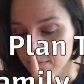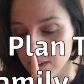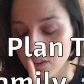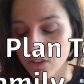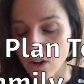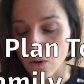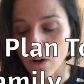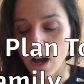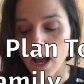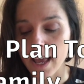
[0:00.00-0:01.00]
So
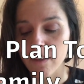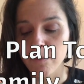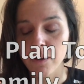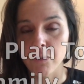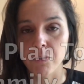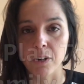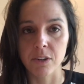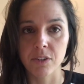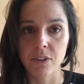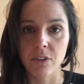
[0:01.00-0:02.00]
I have my
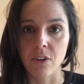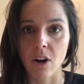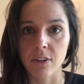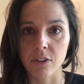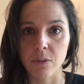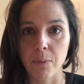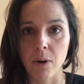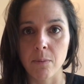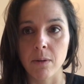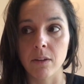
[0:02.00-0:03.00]
first doctor's
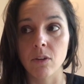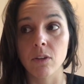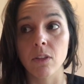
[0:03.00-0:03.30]
appointment